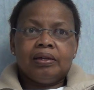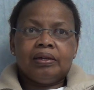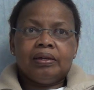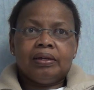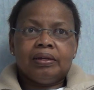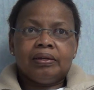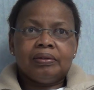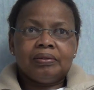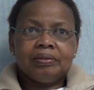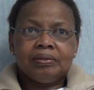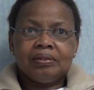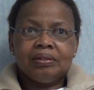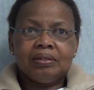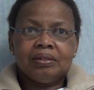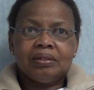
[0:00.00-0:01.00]

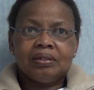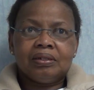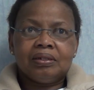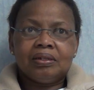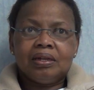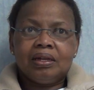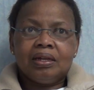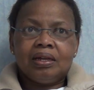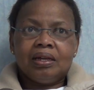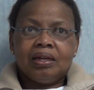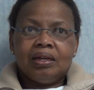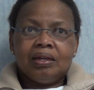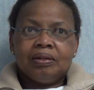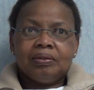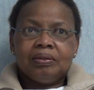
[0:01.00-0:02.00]
And
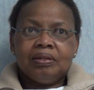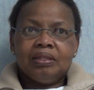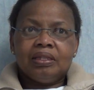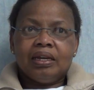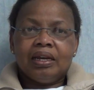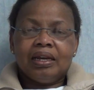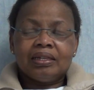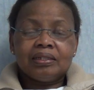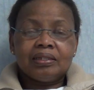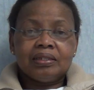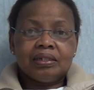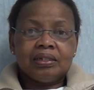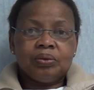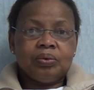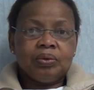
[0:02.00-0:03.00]
in the last
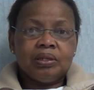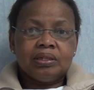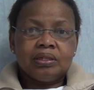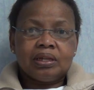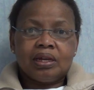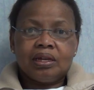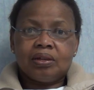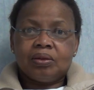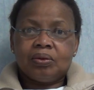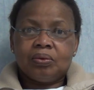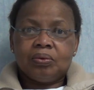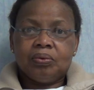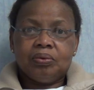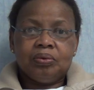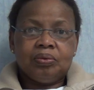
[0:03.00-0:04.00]
3 weeks, I
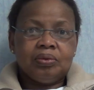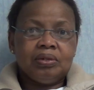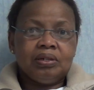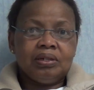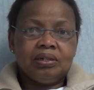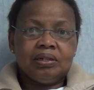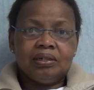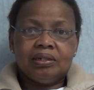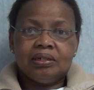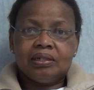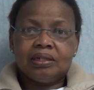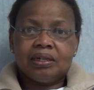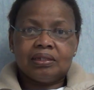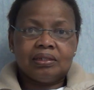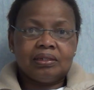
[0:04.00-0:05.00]
couldn't
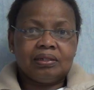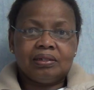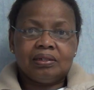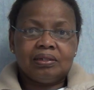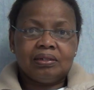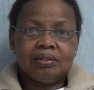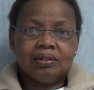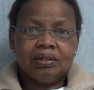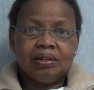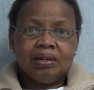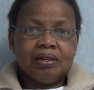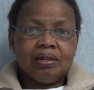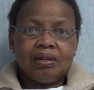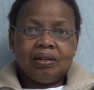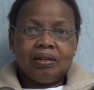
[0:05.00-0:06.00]
just
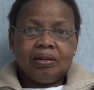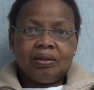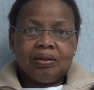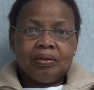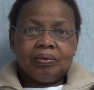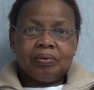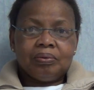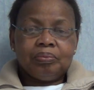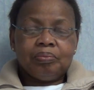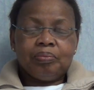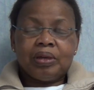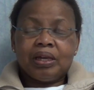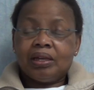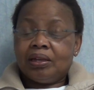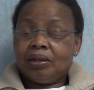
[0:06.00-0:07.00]

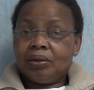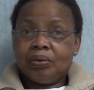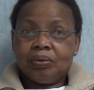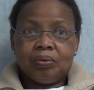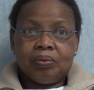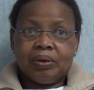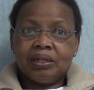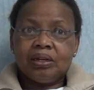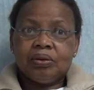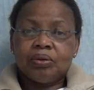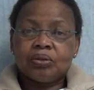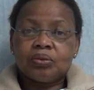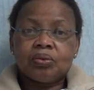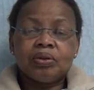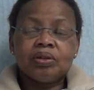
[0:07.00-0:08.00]
bear what I
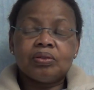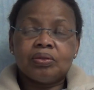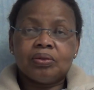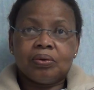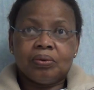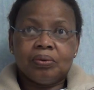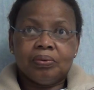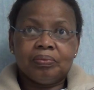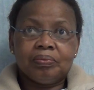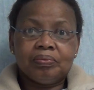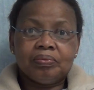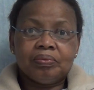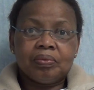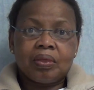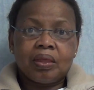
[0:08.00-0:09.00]
was going through.
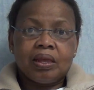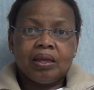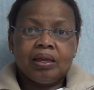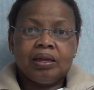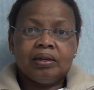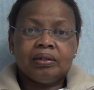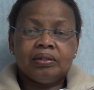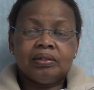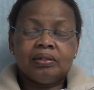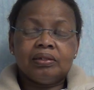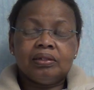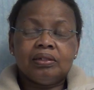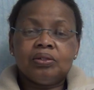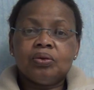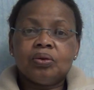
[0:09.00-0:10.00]
And
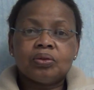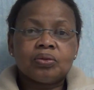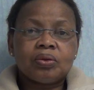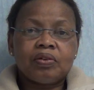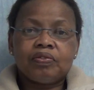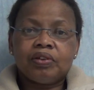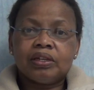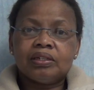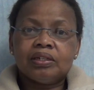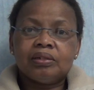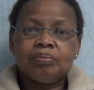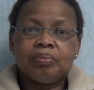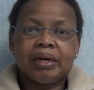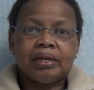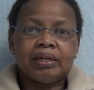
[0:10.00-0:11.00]
it also
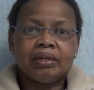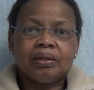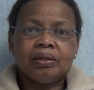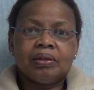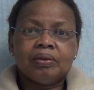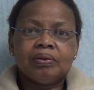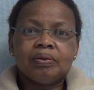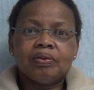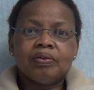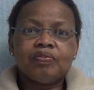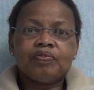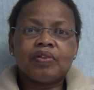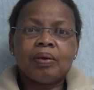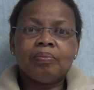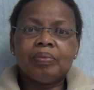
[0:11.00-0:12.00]
affected my
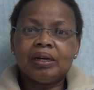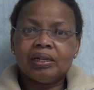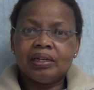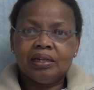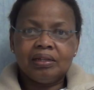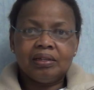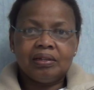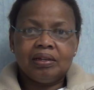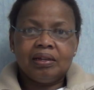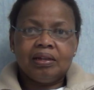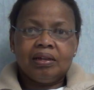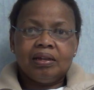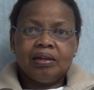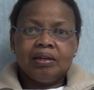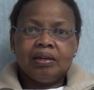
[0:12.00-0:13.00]
family
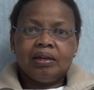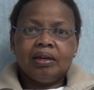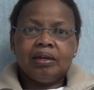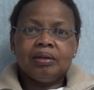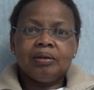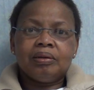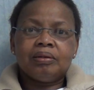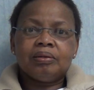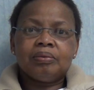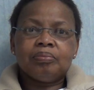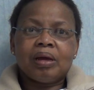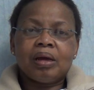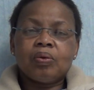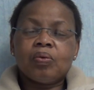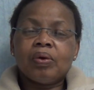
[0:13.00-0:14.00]
and
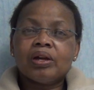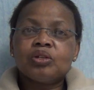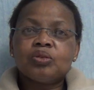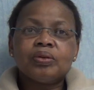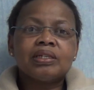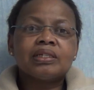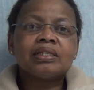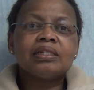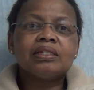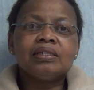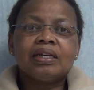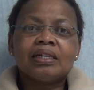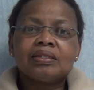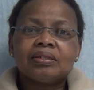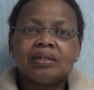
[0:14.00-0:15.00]
my work to a
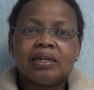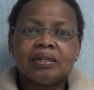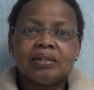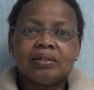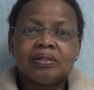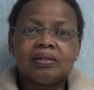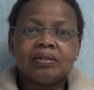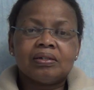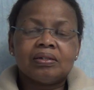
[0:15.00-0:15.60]
certain extent.